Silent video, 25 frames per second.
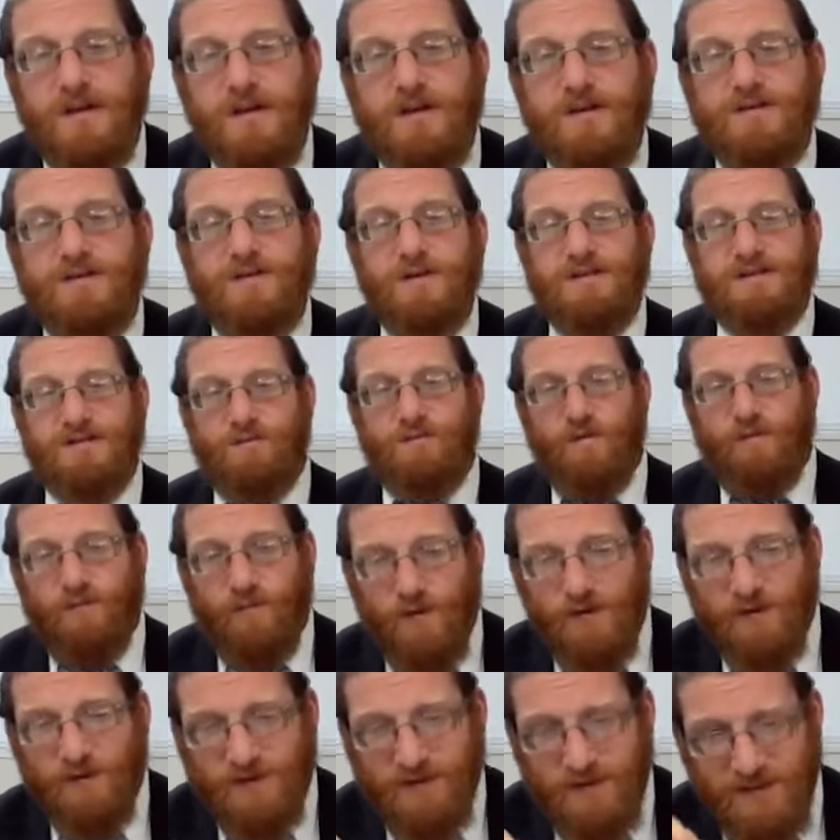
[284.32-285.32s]
So it's
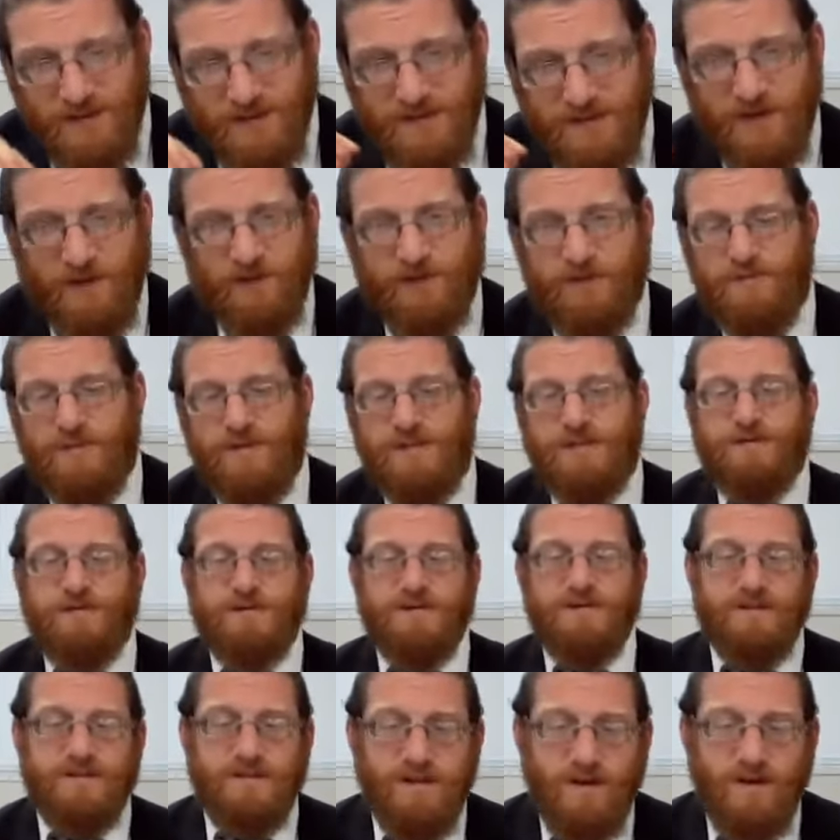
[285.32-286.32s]
referring to the subtle
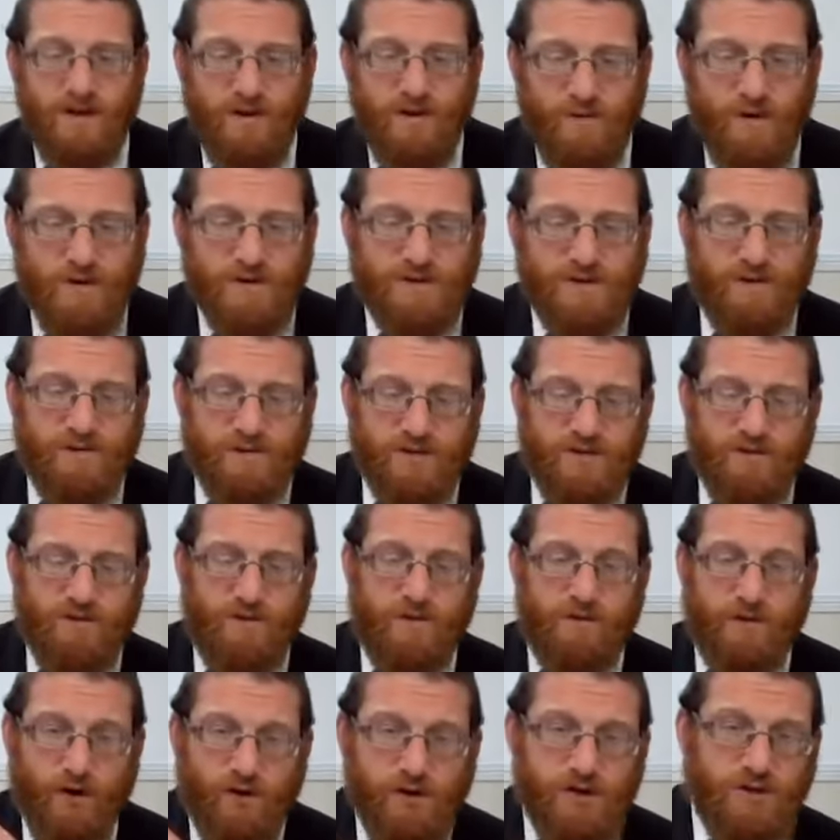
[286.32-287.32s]
mitzvahs. Whereas
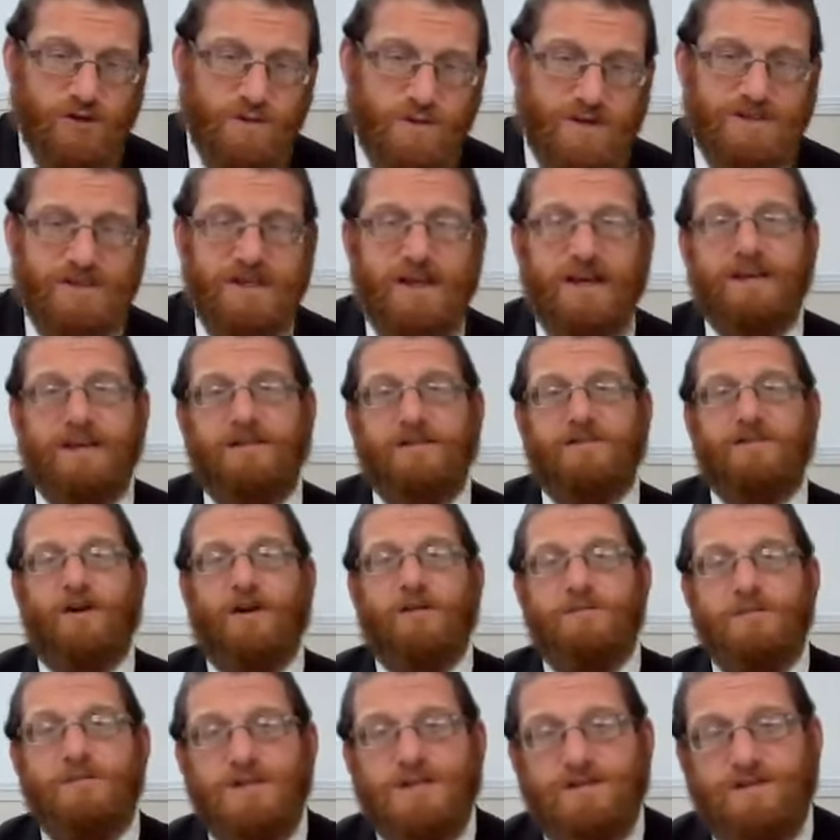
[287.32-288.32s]
Rav Hirsch was saying there
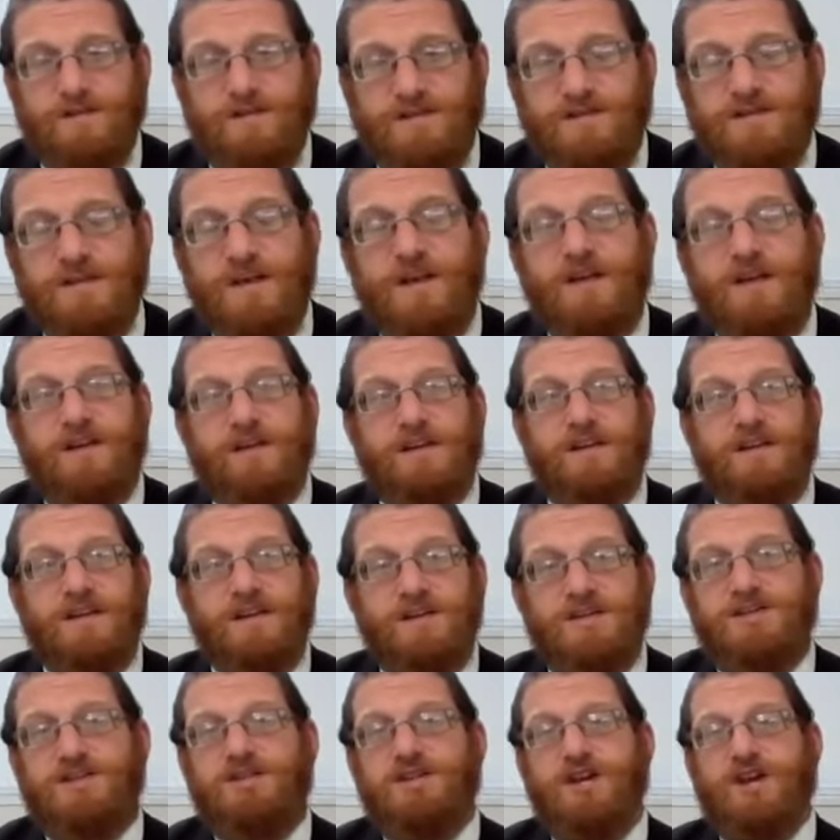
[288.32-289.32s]
are mitzvahs in
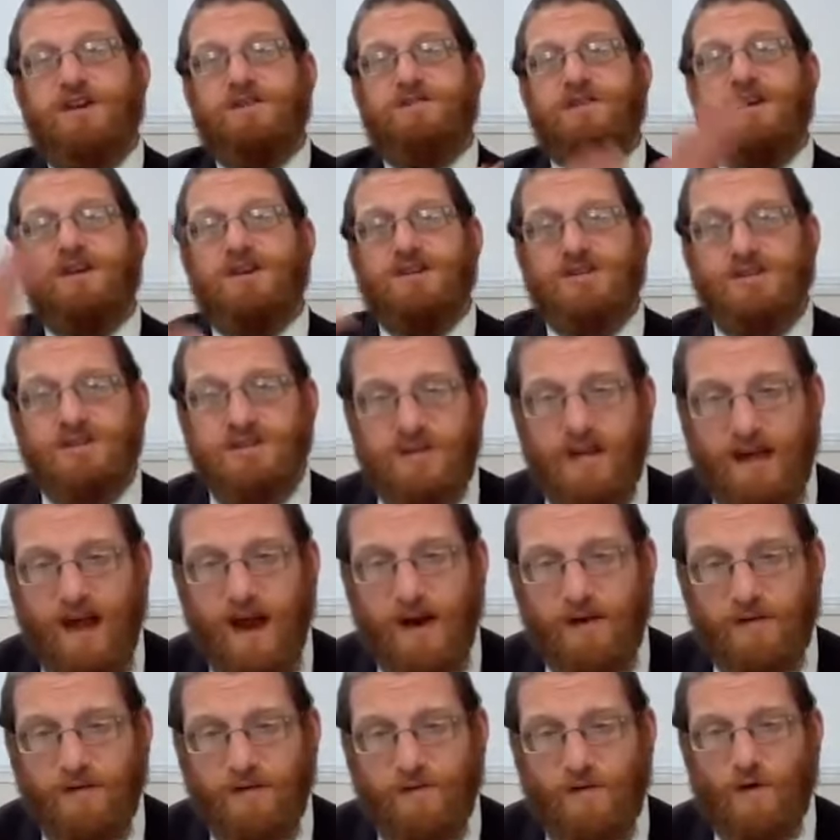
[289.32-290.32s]
each generation that
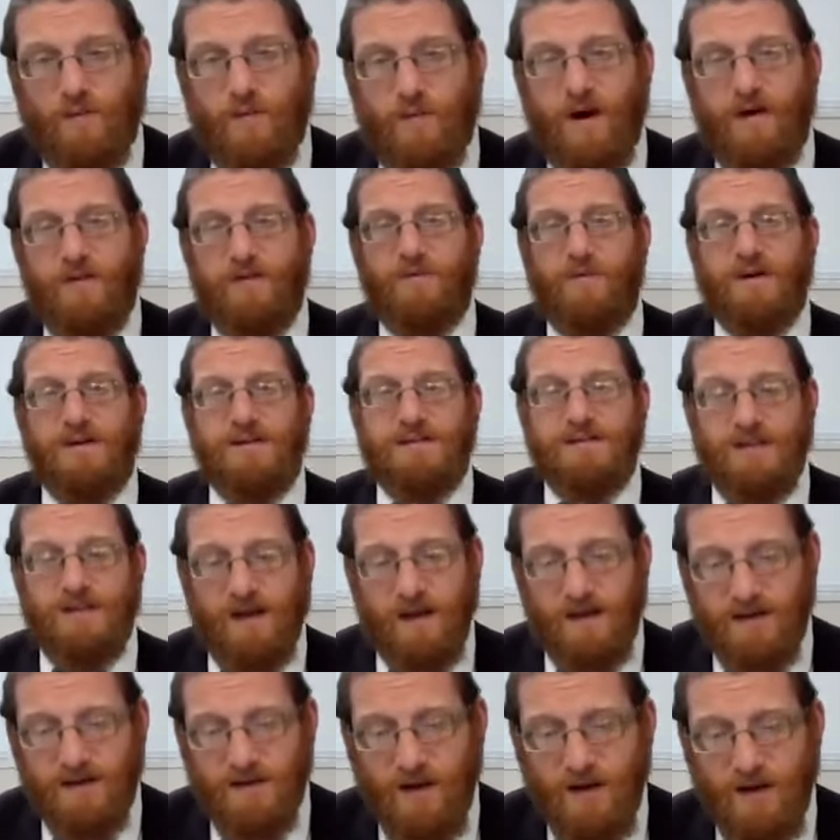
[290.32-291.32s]
kind of fall by the
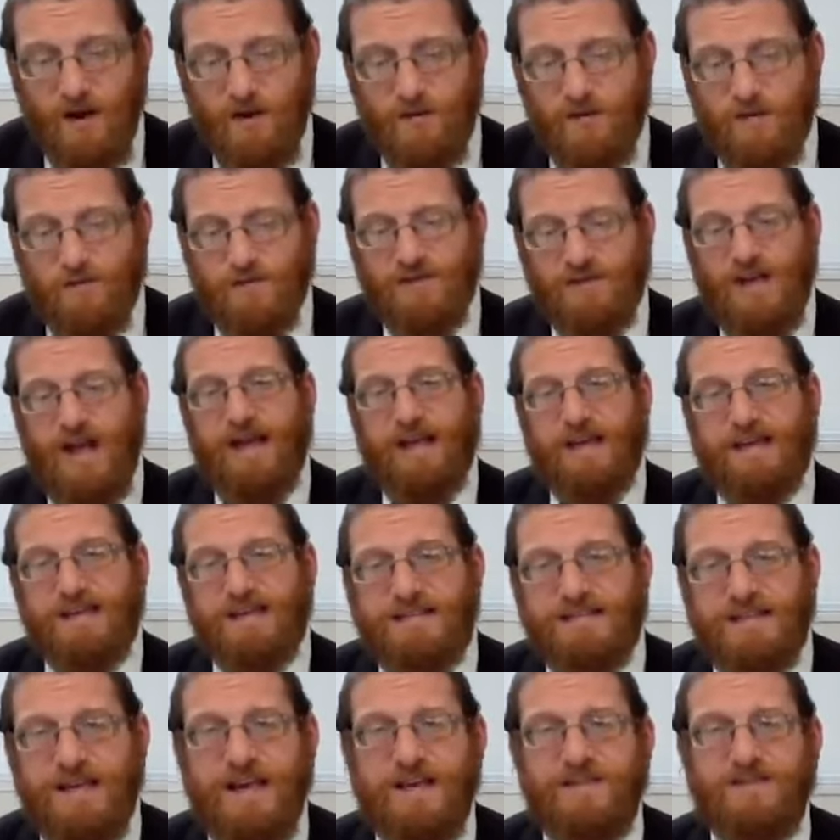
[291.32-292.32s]
wayside. Rav Schreck
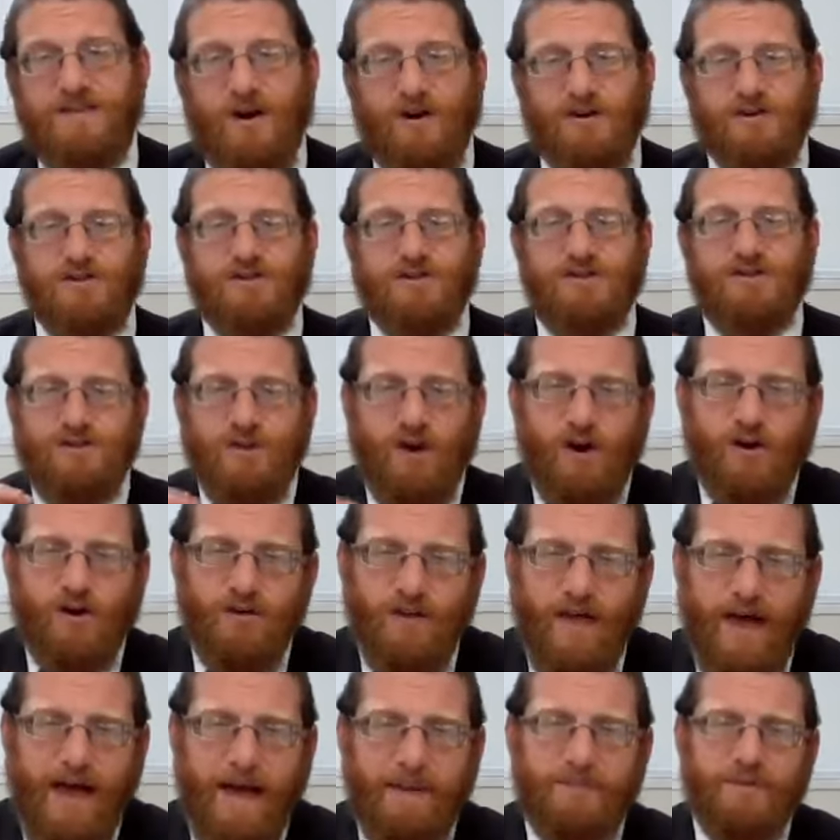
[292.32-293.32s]
is saying there are
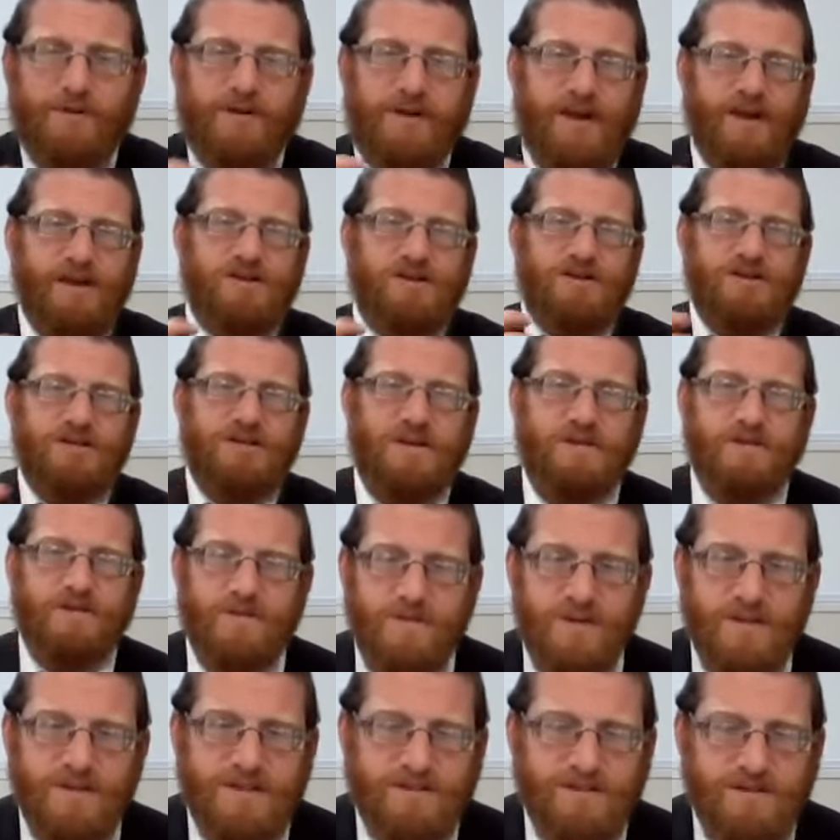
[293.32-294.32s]
subtle applications of the
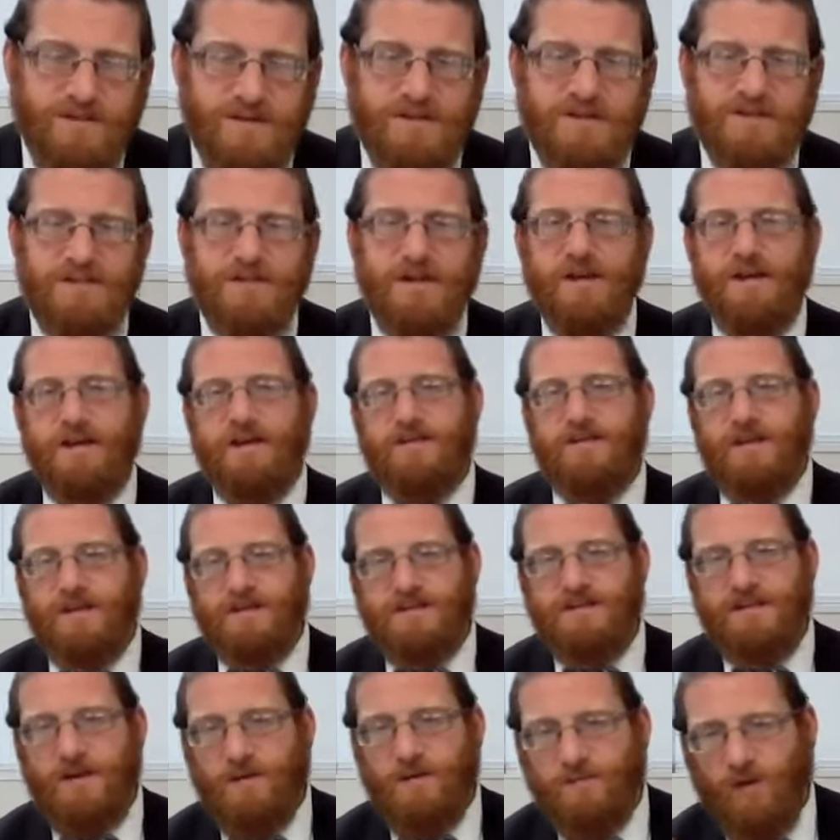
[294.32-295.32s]
mitzvahs that
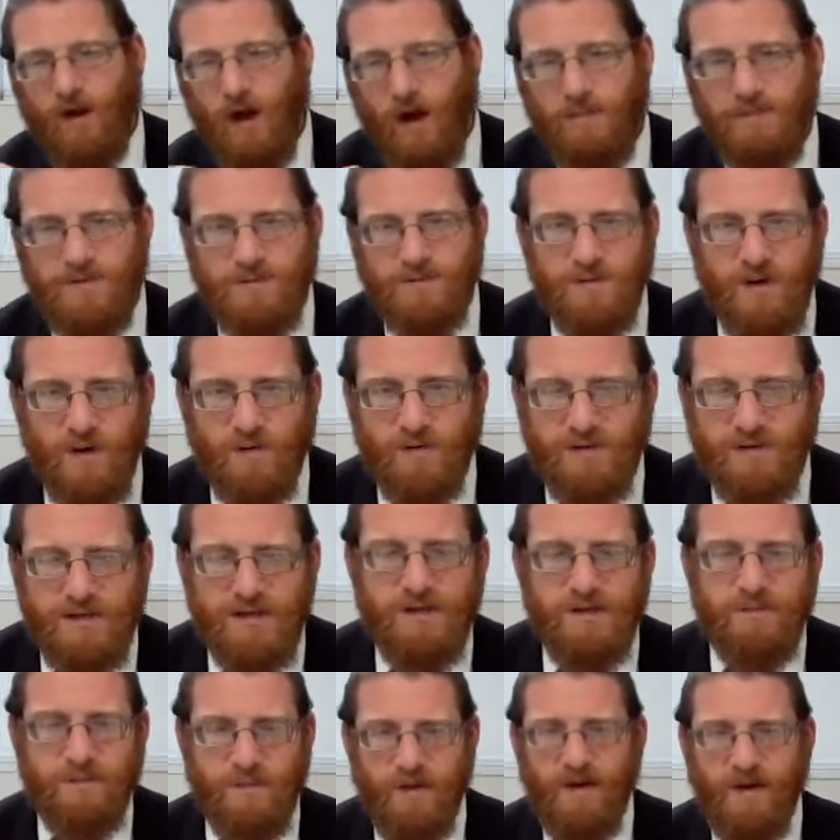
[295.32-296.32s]
sometimes we don't
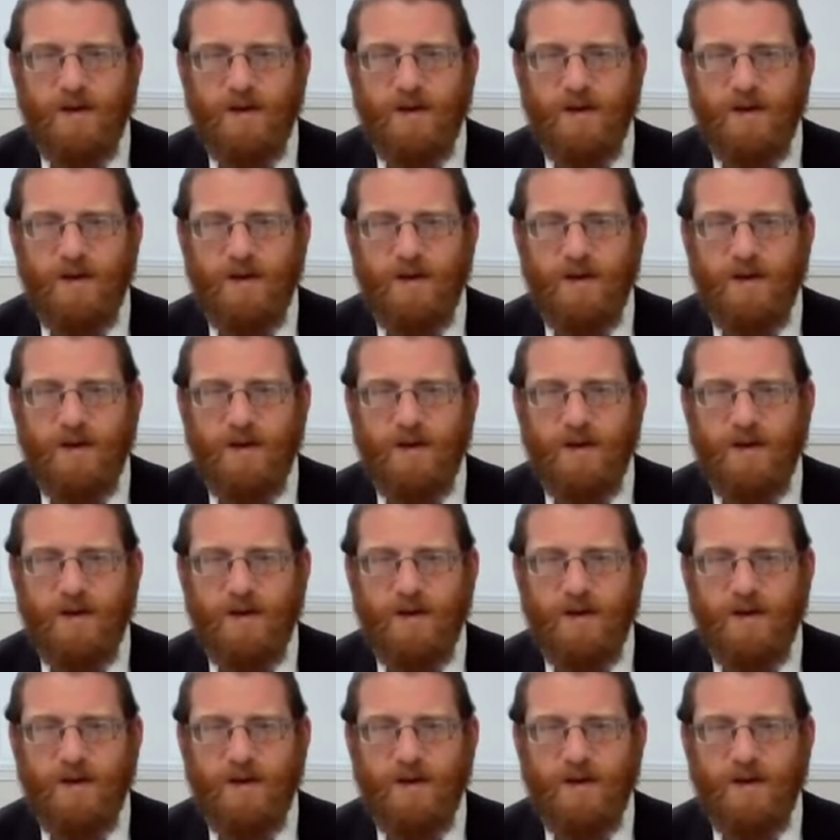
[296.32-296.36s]
keep.